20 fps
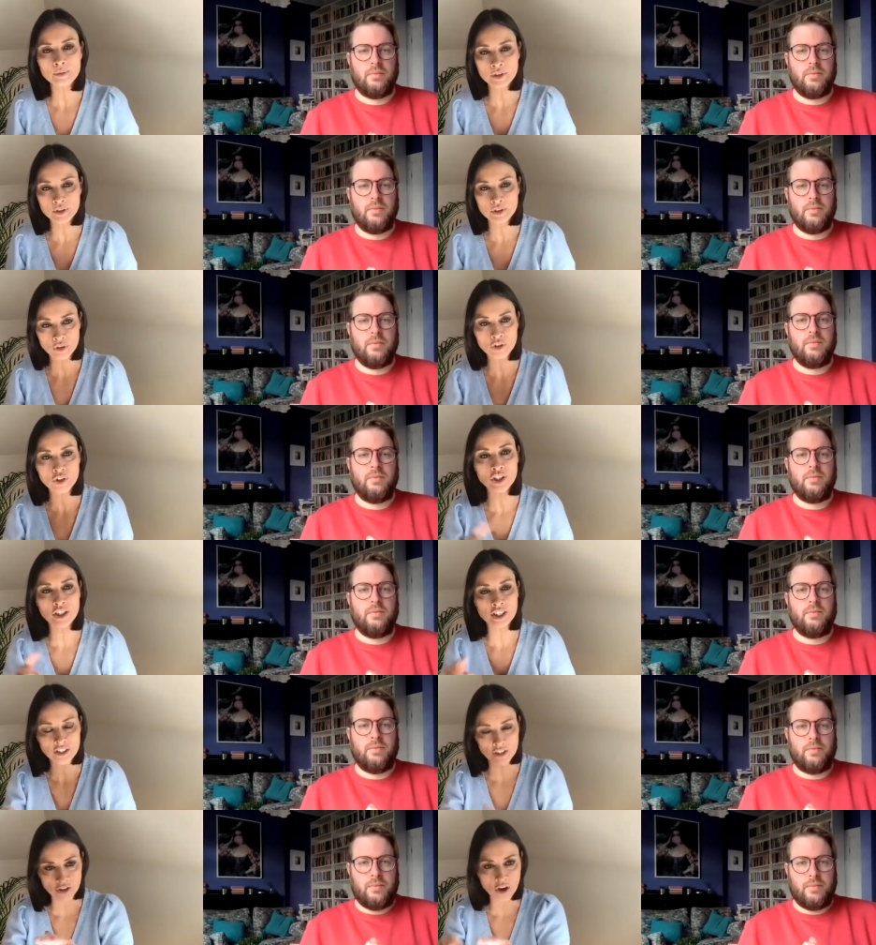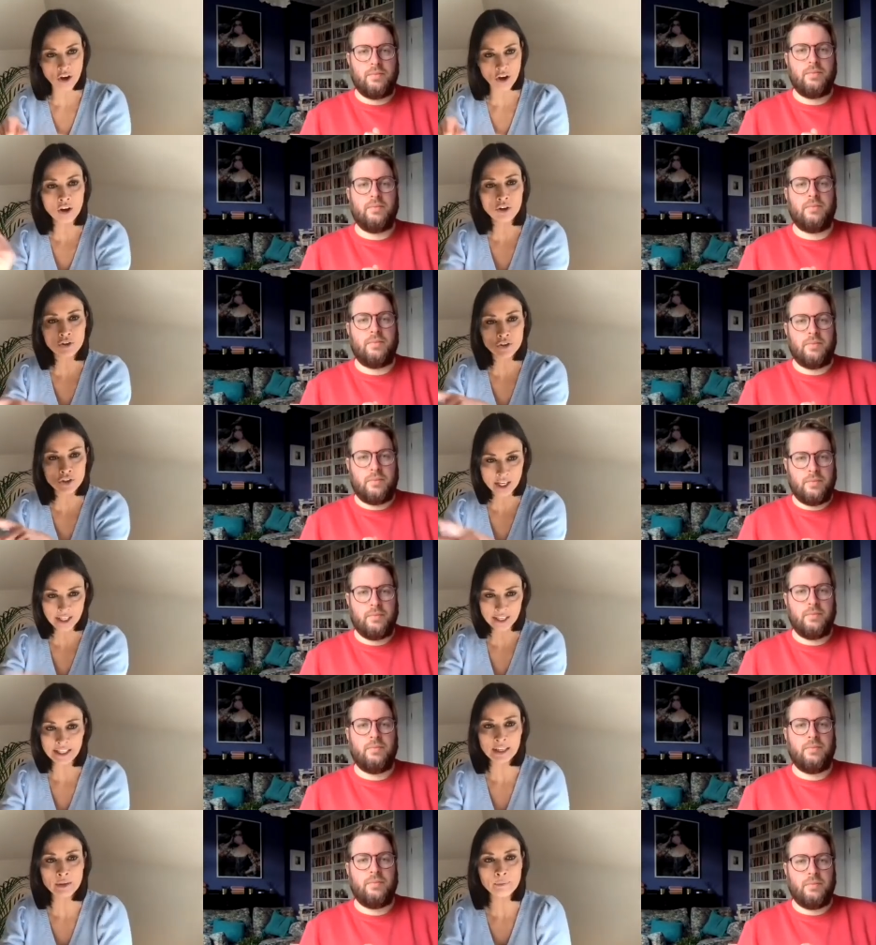Speaker 1: does she start
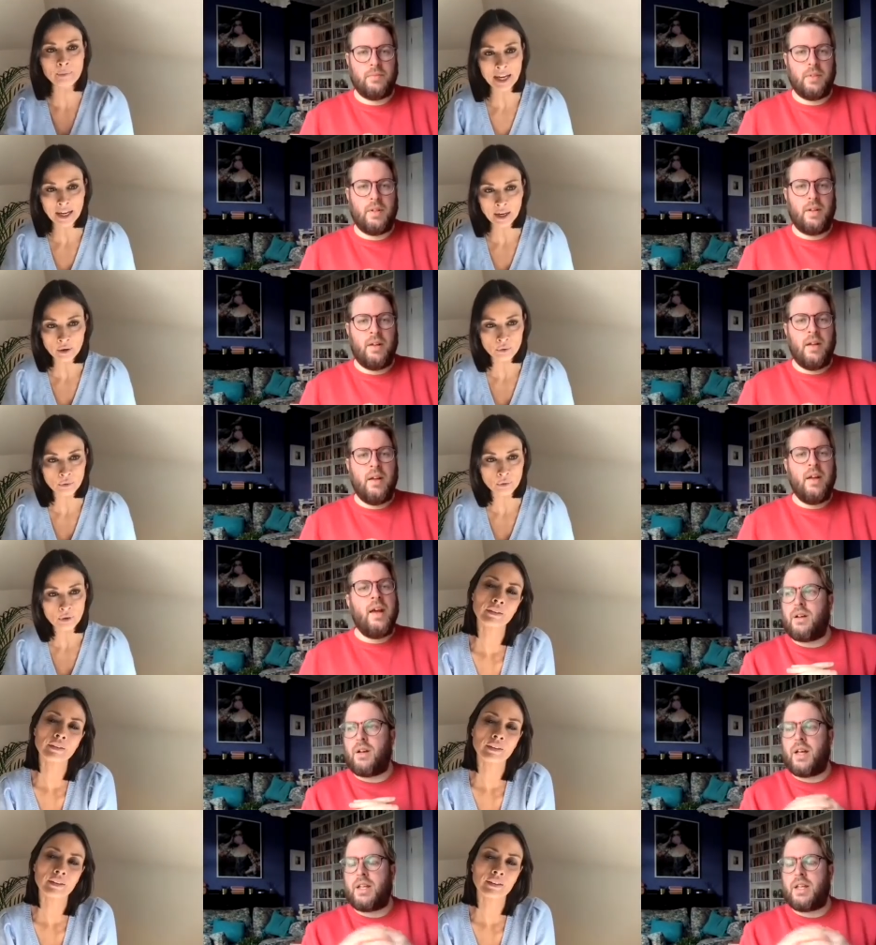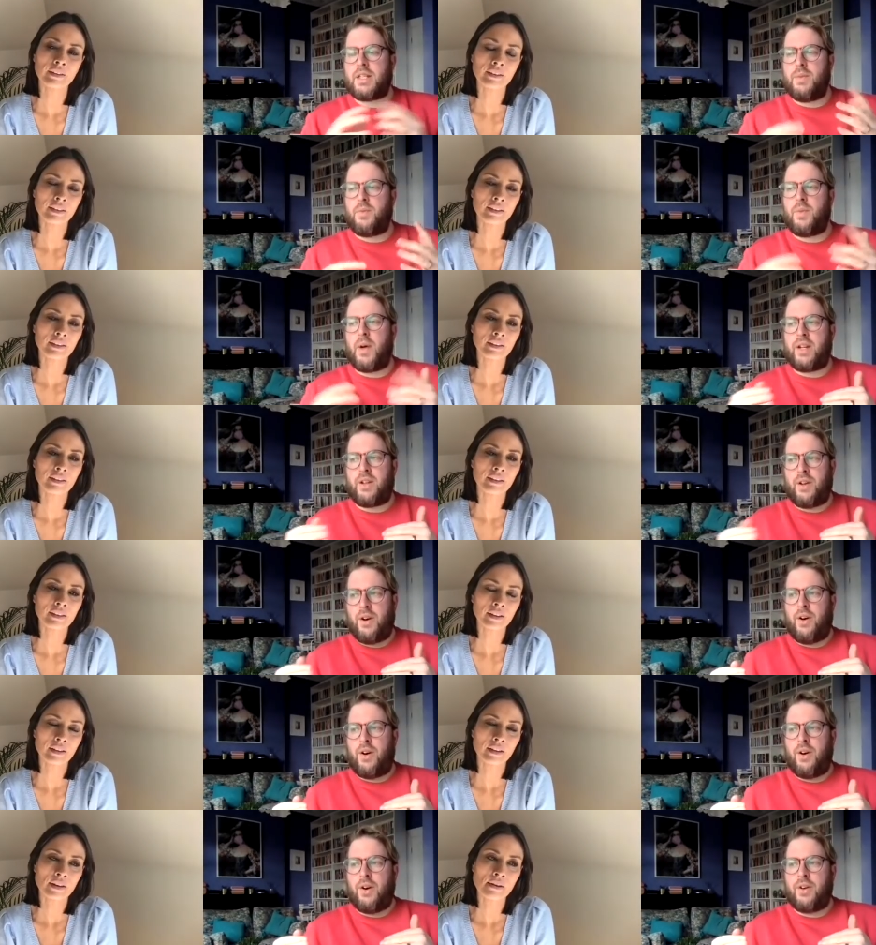checking him out
Speaker 2: as it went
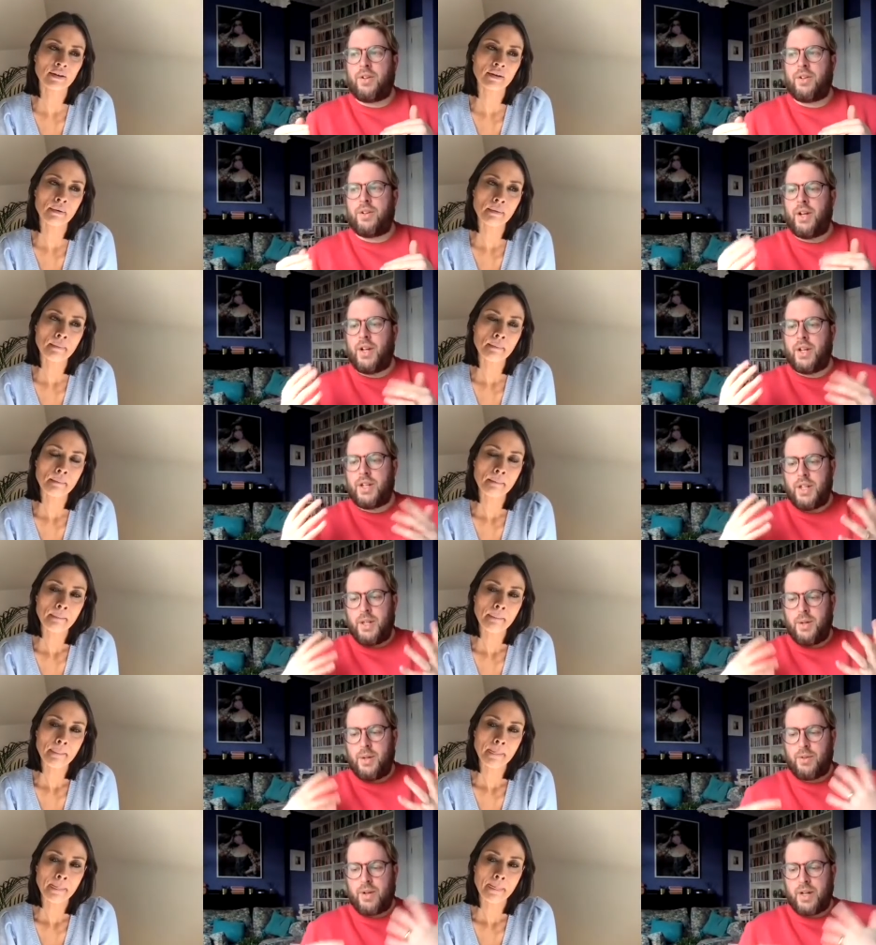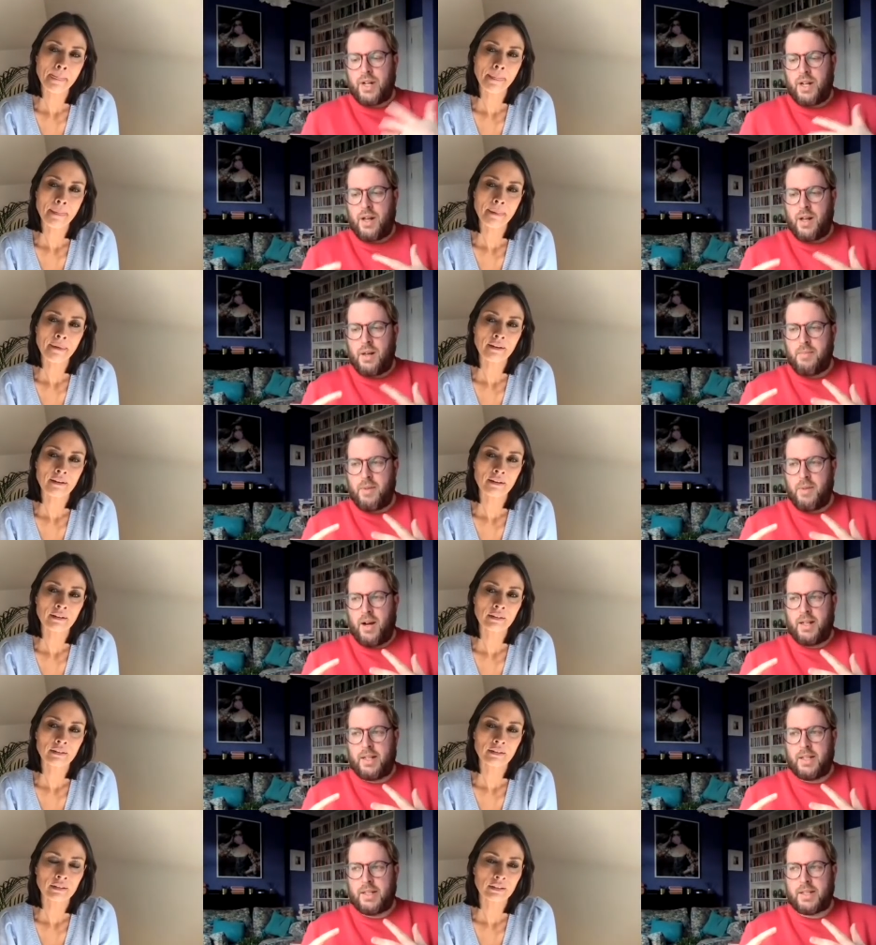on and you were in her
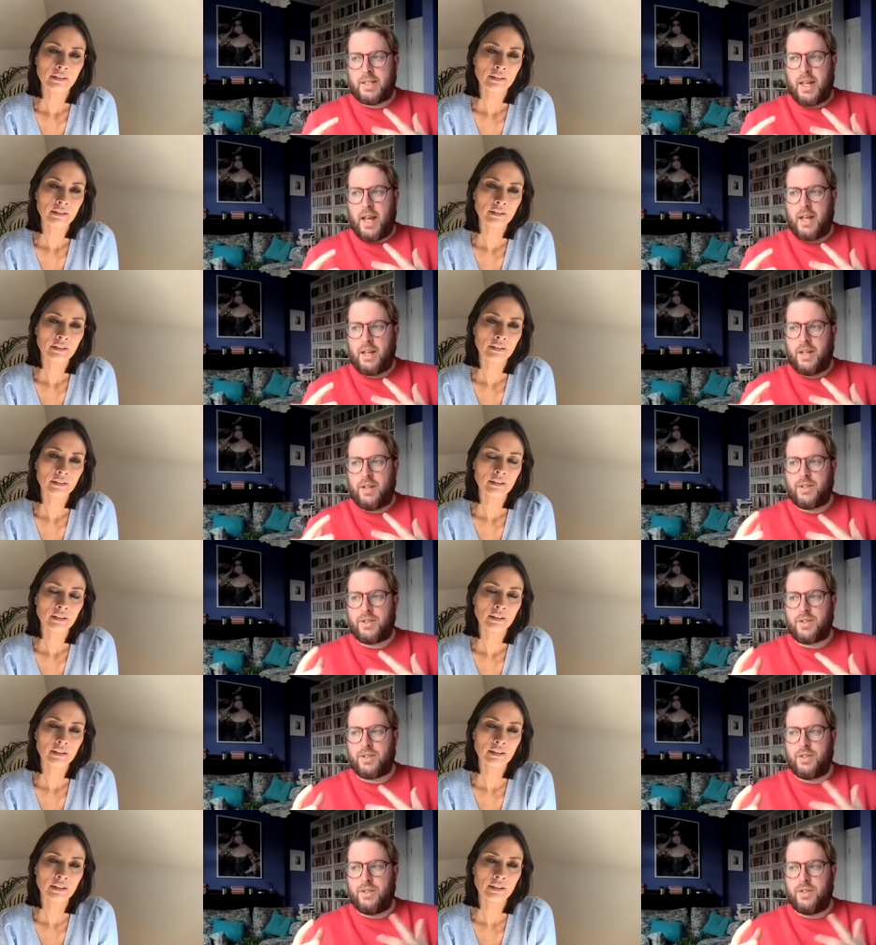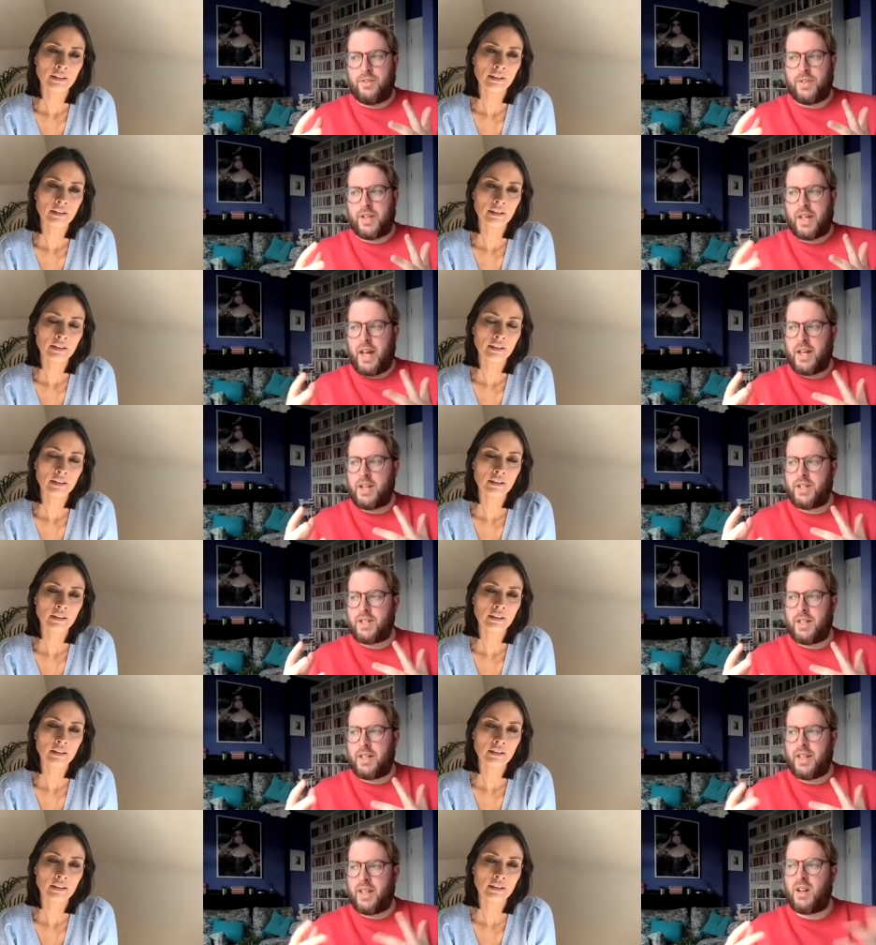mindset you'd sort of
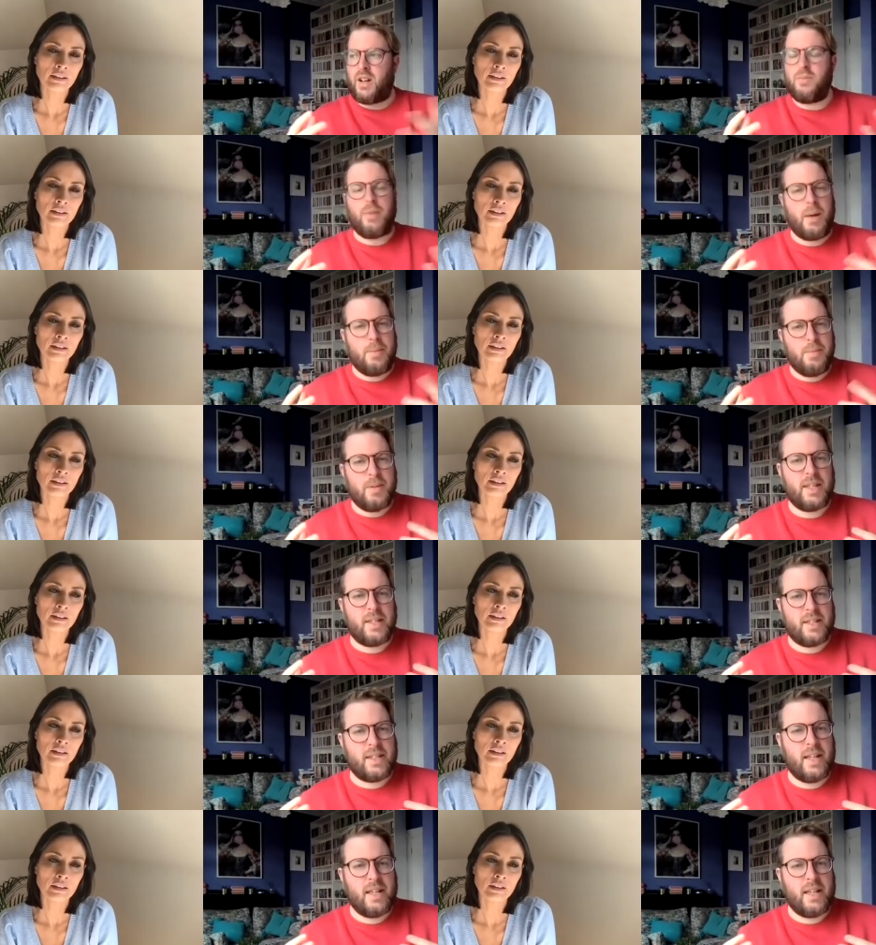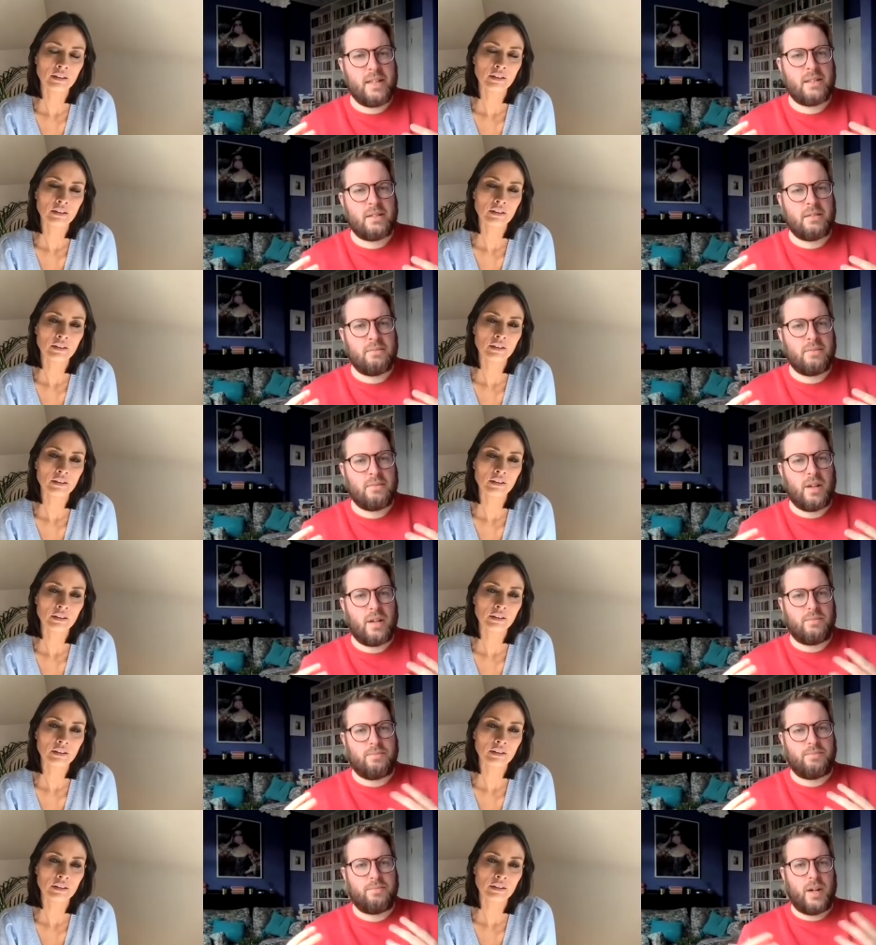occasionally think oh maybe this is
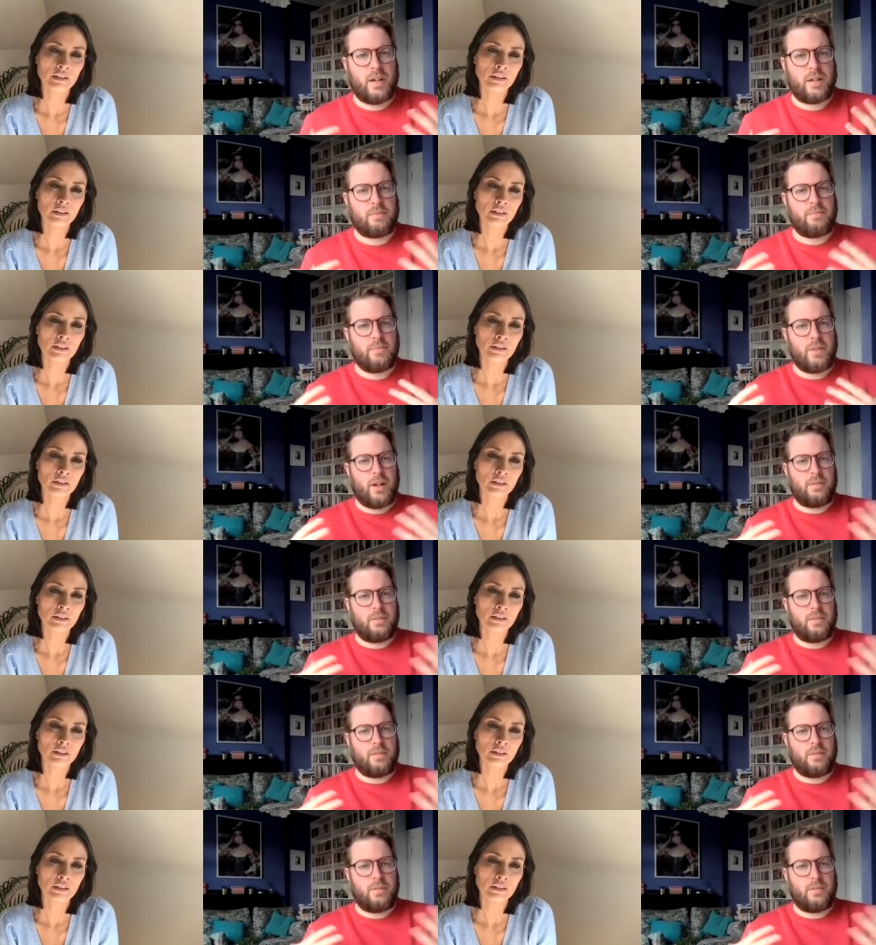a, a, a